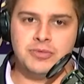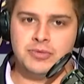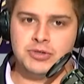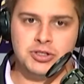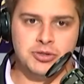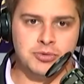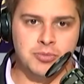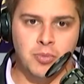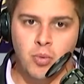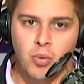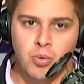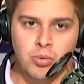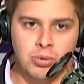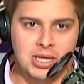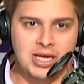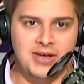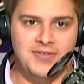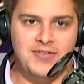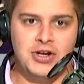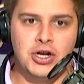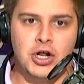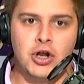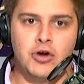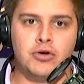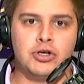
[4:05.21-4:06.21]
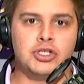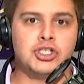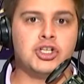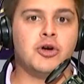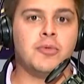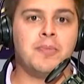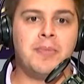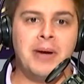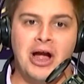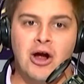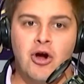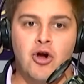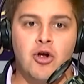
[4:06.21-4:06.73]
He was leaving under his
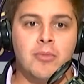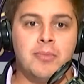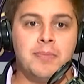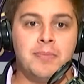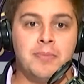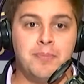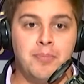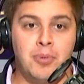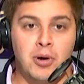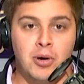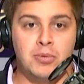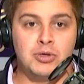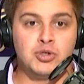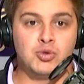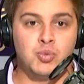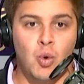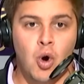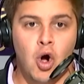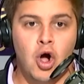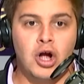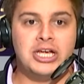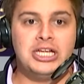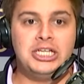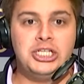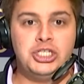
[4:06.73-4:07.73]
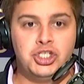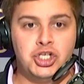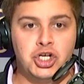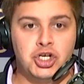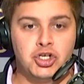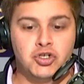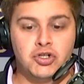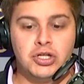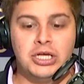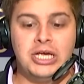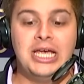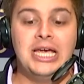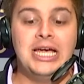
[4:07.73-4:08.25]
own power, but was walking
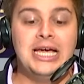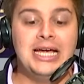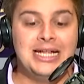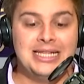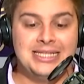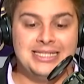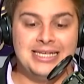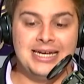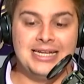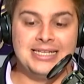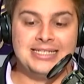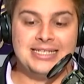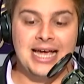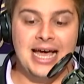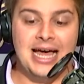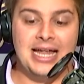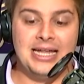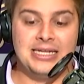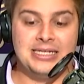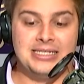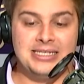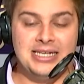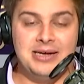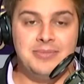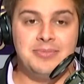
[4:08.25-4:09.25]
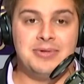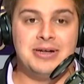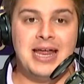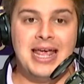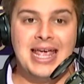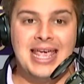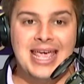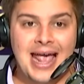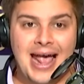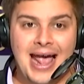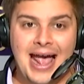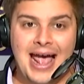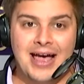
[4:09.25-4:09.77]
gingerly. Dennis Allen deemed it
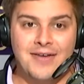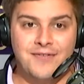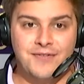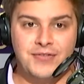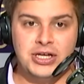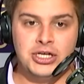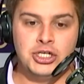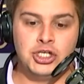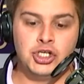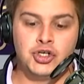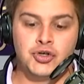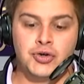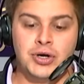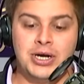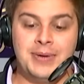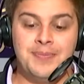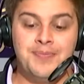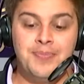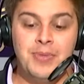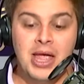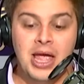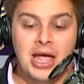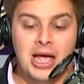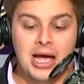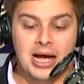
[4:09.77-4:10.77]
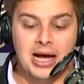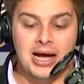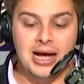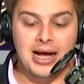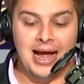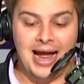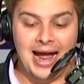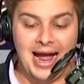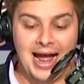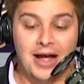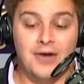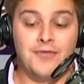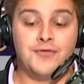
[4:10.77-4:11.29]
a calf injury
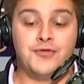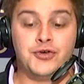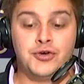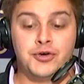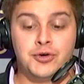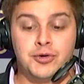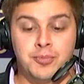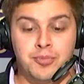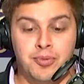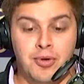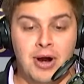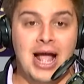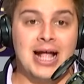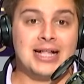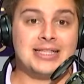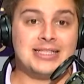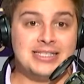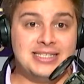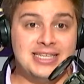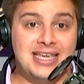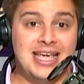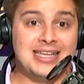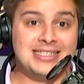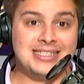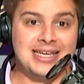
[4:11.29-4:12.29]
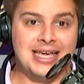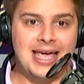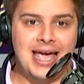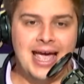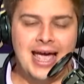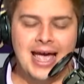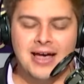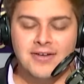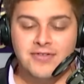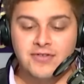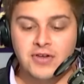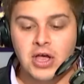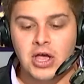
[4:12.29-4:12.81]
after practice. He has a
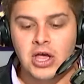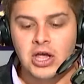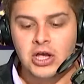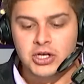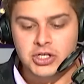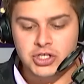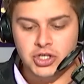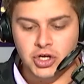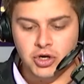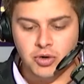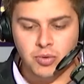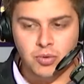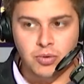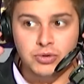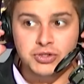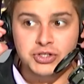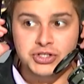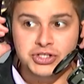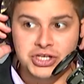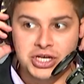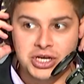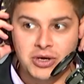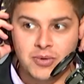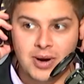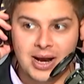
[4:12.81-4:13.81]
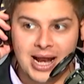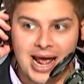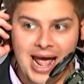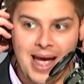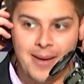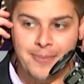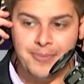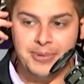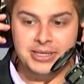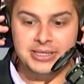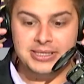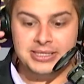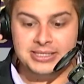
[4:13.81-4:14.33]
calf. So we'll see what
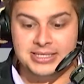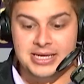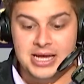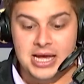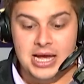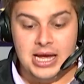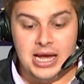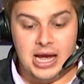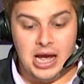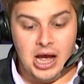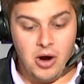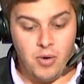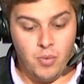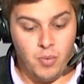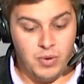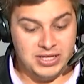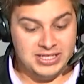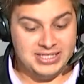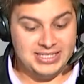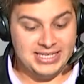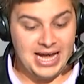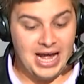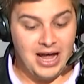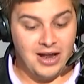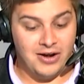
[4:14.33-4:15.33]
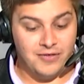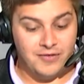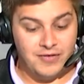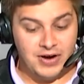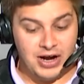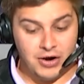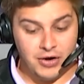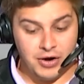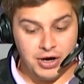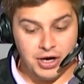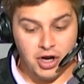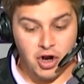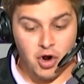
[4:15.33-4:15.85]
happens with
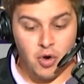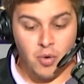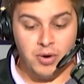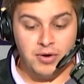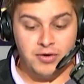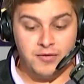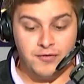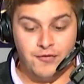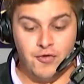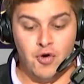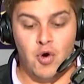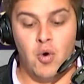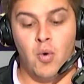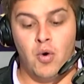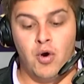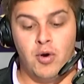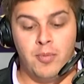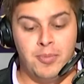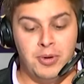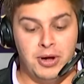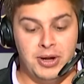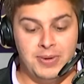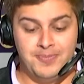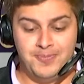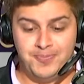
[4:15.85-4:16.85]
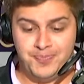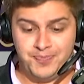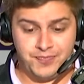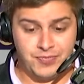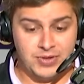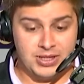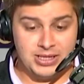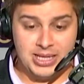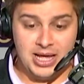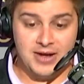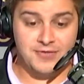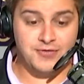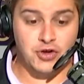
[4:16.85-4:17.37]
Saldivari going forward. But
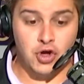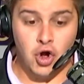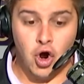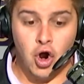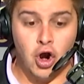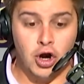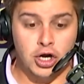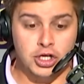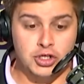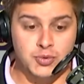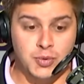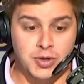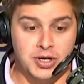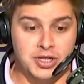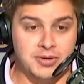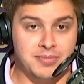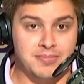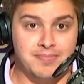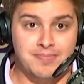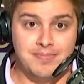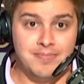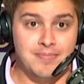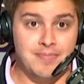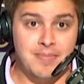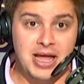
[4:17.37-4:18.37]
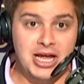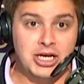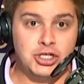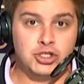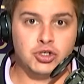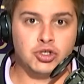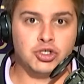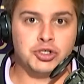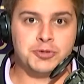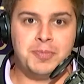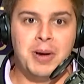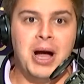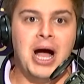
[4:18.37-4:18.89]
left guard is one of the
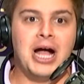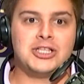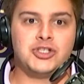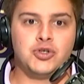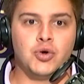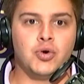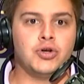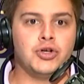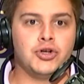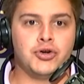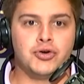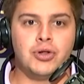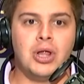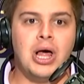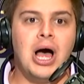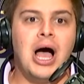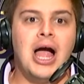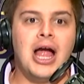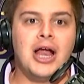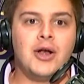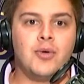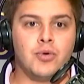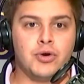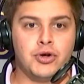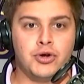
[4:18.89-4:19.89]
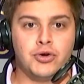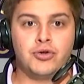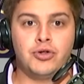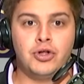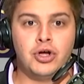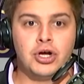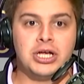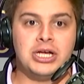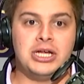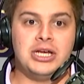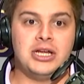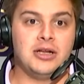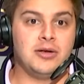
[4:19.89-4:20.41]
major spots on your line where you're
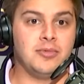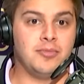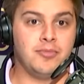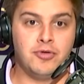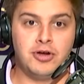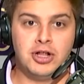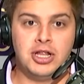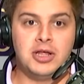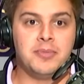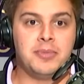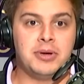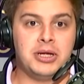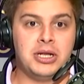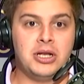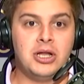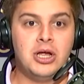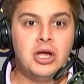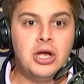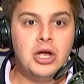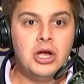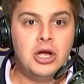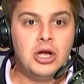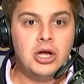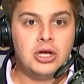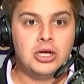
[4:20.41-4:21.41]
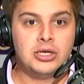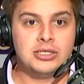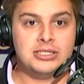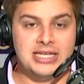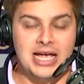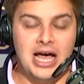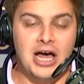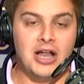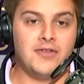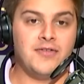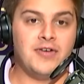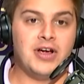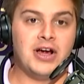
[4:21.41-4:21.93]
looking. It'd really been
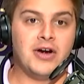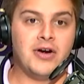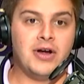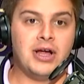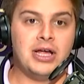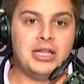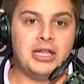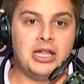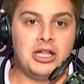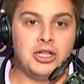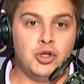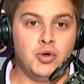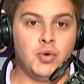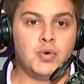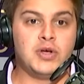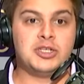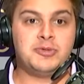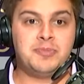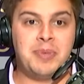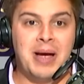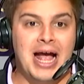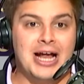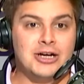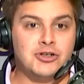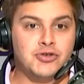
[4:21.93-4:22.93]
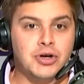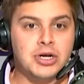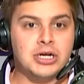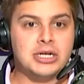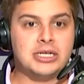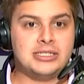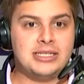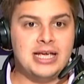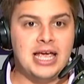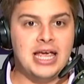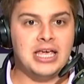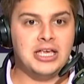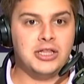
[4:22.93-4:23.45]
Saldivari and Lucas
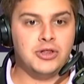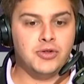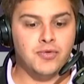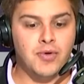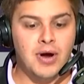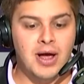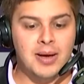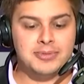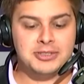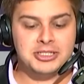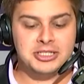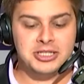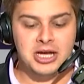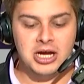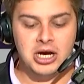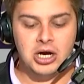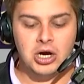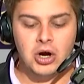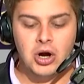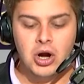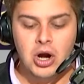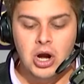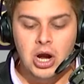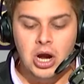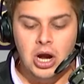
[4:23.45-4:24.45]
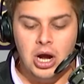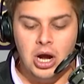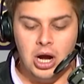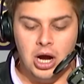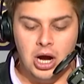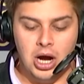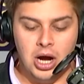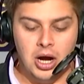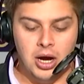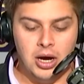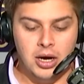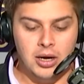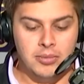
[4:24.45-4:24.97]
Patrick taking the reps there.
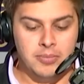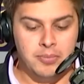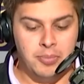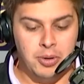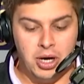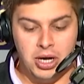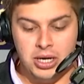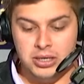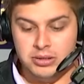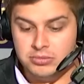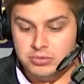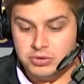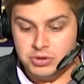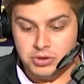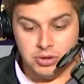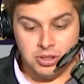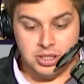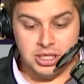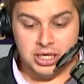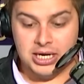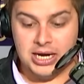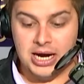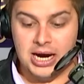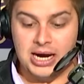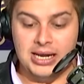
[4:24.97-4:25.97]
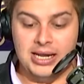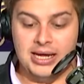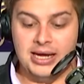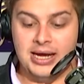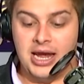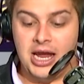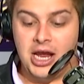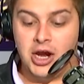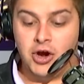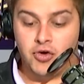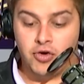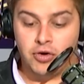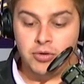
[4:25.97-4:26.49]
But you look at a guy like
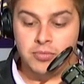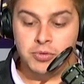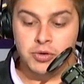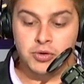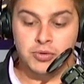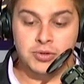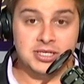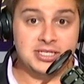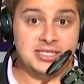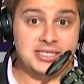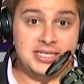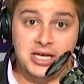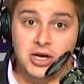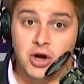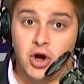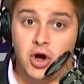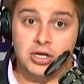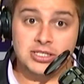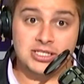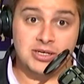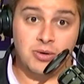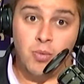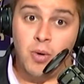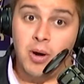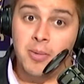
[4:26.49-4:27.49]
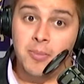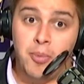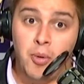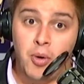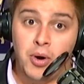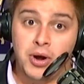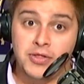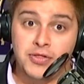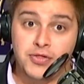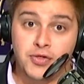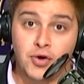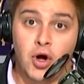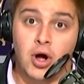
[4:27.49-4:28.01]
Ankrum, who the Seahawks at one
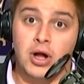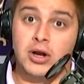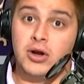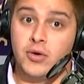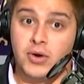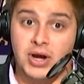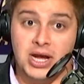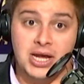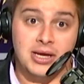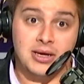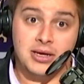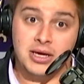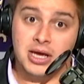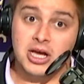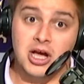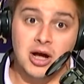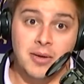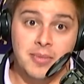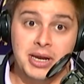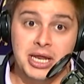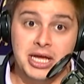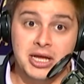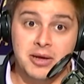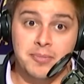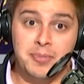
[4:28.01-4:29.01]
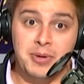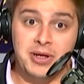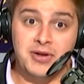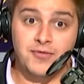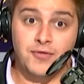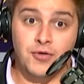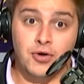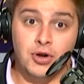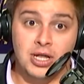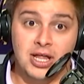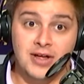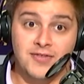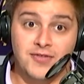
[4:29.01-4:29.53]
point thought, okay, can come in and compete
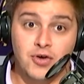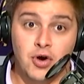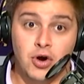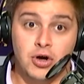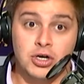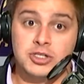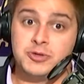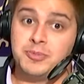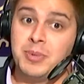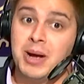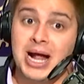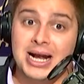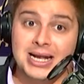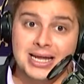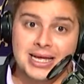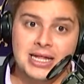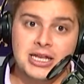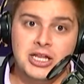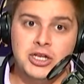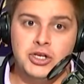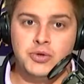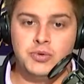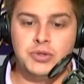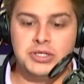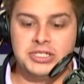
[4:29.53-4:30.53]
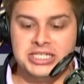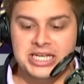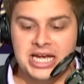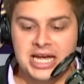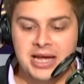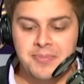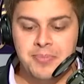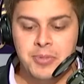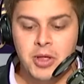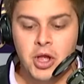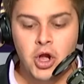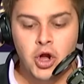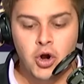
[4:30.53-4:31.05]
for a left guard spot. Can he do the
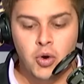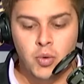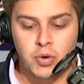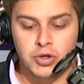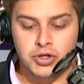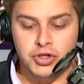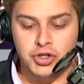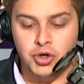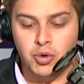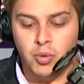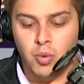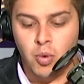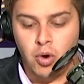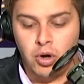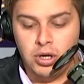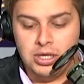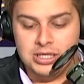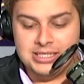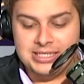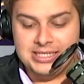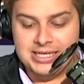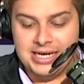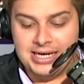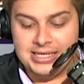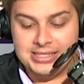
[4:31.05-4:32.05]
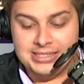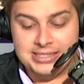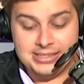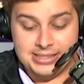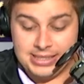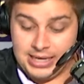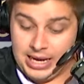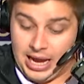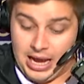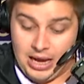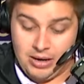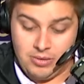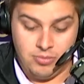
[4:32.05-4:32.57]
same with the New Orleans
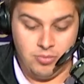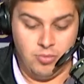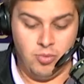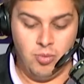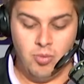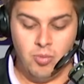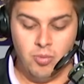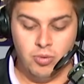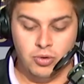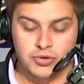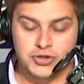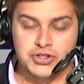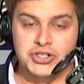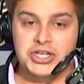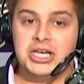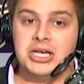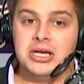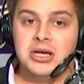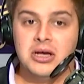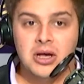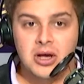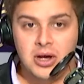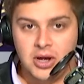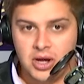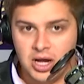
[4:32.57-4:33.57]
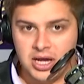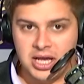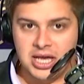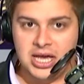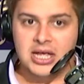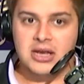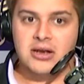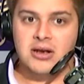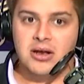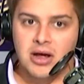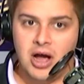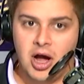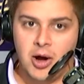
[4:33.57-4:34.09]
Saints? We'll see.
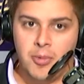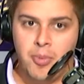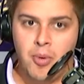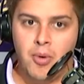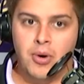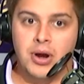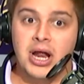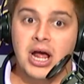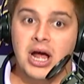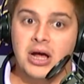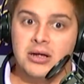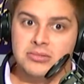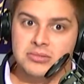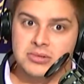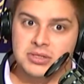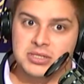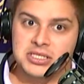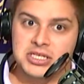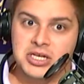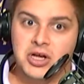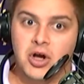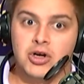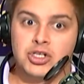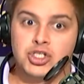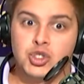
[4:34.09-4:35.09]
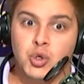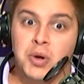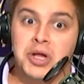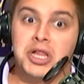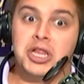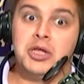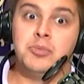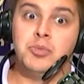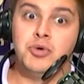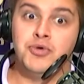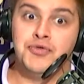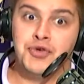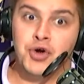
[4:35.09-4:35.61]
Again, I'll point out the Seahawks
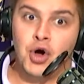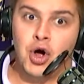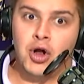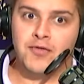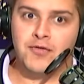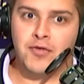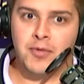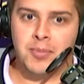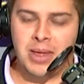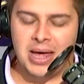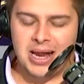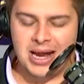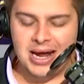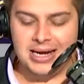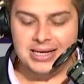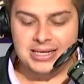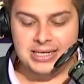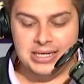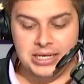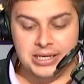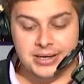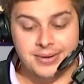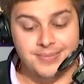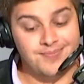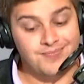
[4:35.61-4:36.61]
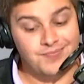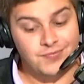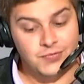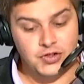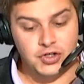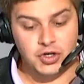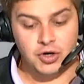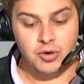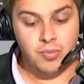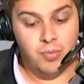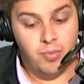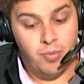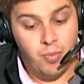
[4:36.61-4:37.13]
quickly moved on from that idea.
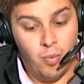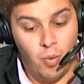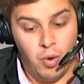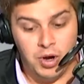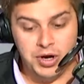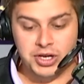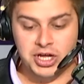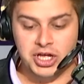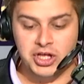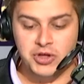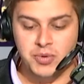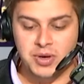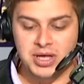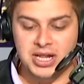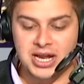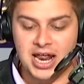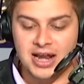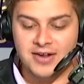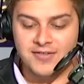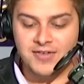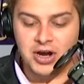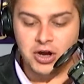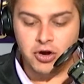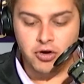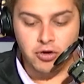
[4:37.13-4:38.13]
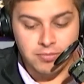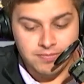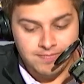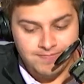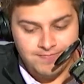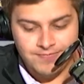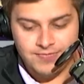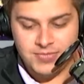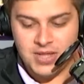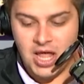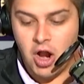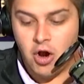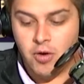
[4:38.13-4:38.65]
So what can you get out of Ankrum?
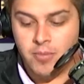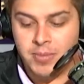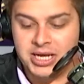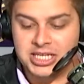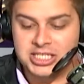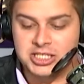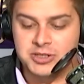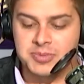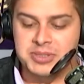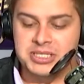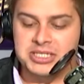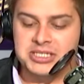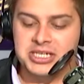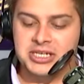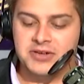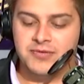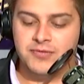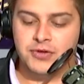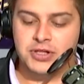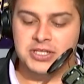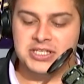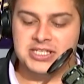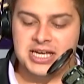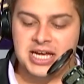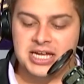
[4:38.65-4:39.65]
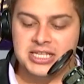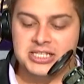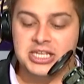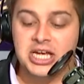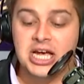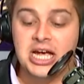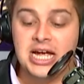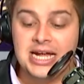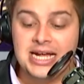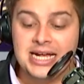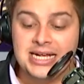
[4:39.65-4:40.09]
That remains to be seen for the Saints.